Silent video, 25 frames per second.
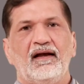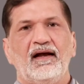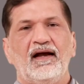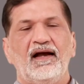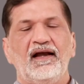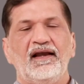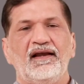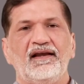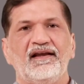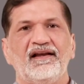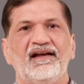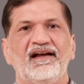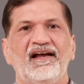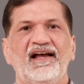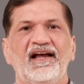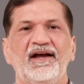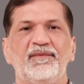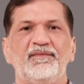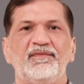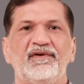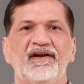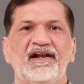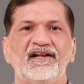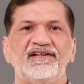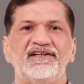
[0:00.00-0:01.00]
Hi, I
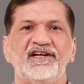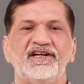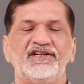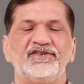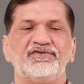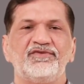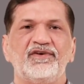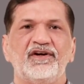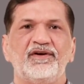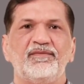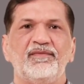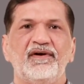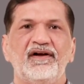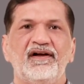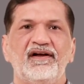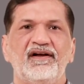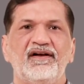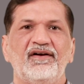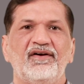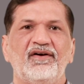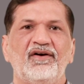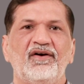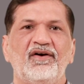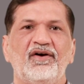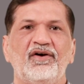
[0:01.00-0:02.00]
am Rajesh Verma,
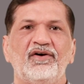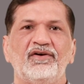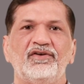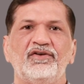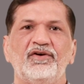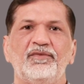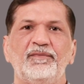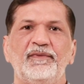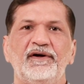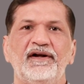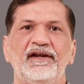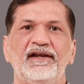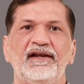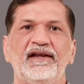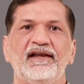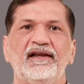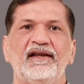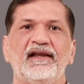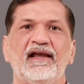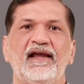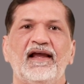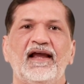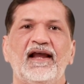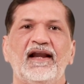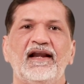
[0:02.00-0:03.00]

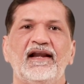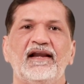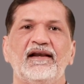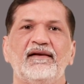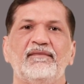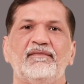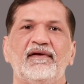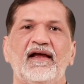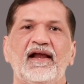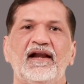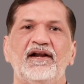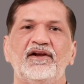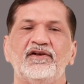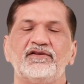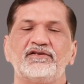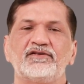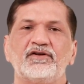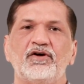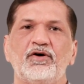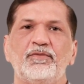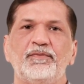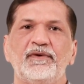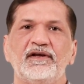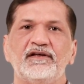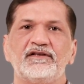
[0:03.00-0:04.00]
orthopedic and
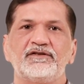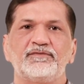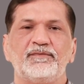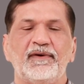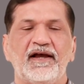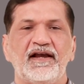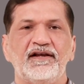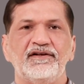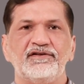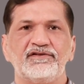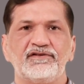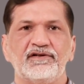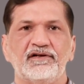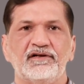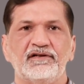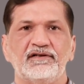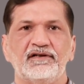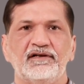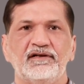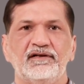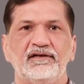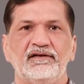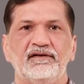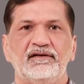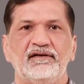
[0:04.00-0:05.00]
endoscopic spine
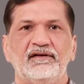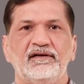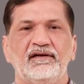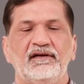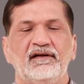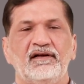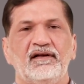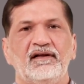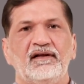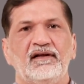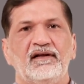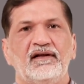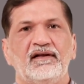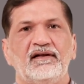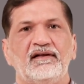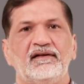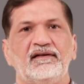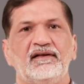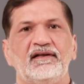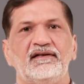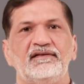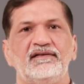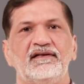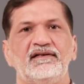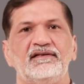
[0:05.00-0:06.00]
surgeon.
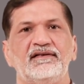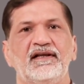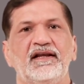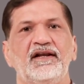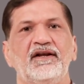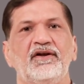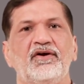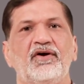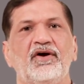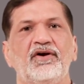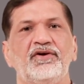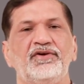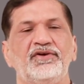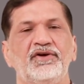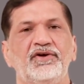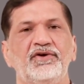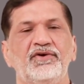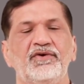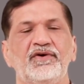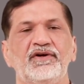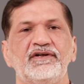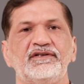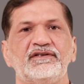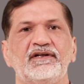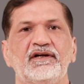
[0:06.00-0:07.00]
This is in
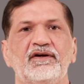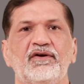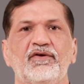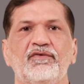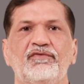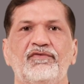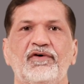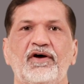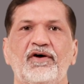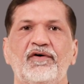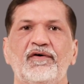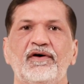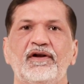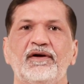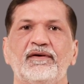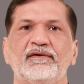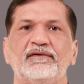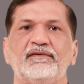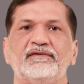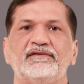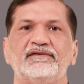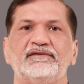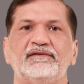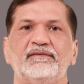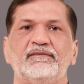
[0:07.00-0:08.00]
continuation of our
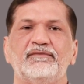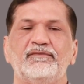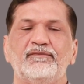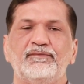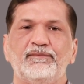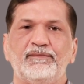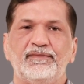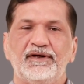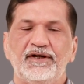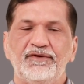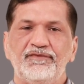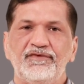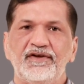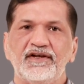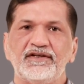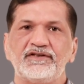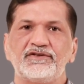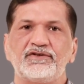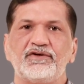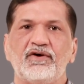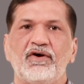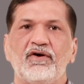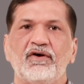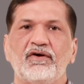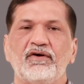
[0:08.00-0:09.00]

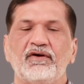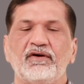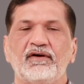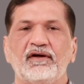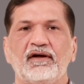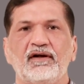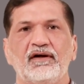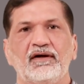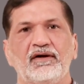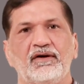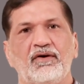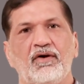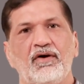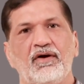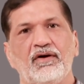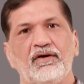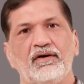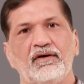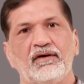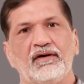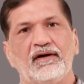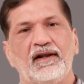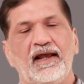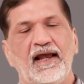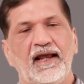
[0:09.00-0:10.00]
previous talk
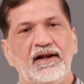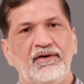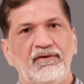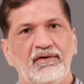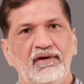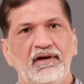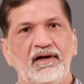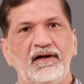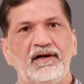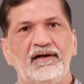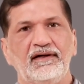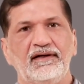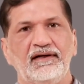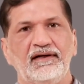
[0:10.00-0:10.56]
on annular